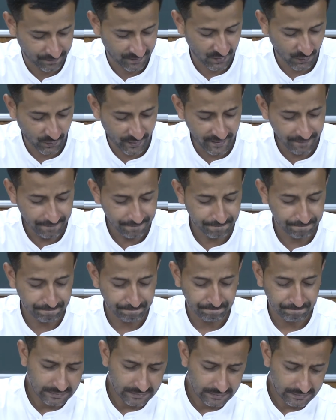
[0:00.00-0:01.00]
Okay?
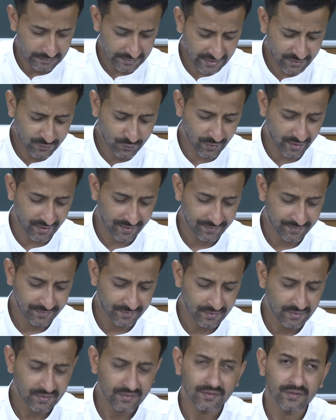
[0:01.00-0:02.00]
That is why
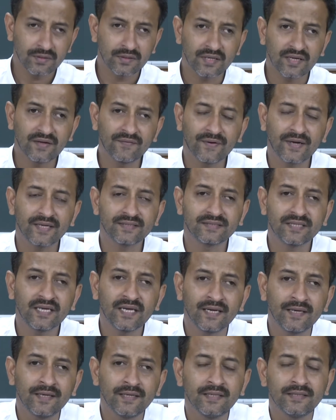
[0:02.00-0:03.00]
if I
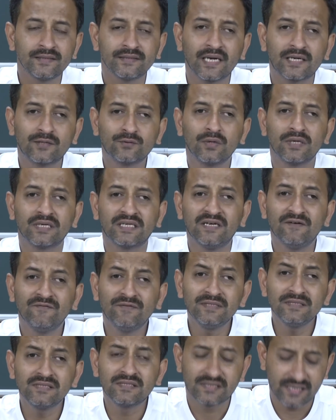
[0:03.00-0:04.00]
say that to a
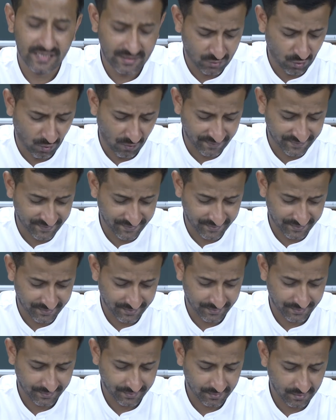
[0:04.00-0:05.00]
given set of
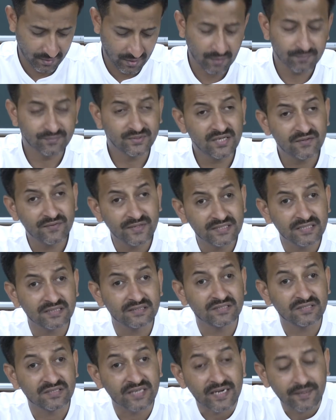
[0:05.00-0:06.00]
observation
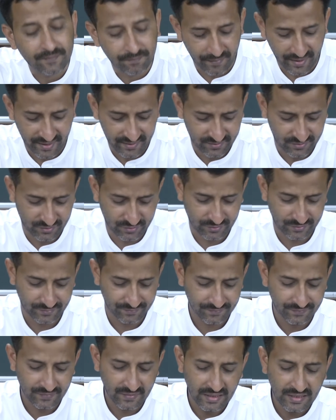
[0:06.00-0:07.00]
statements,
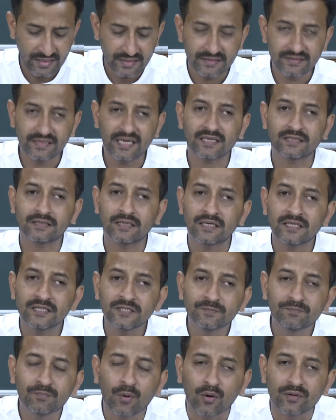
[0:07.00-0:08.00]
there
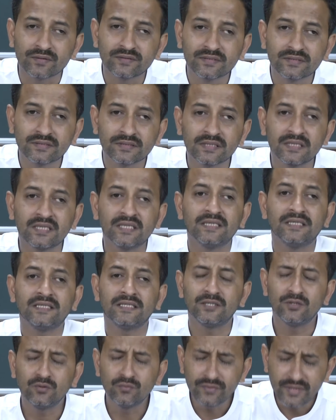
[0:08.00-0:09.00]
corresponds
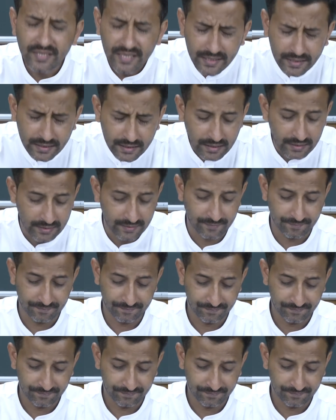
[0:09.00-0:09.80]
uniquely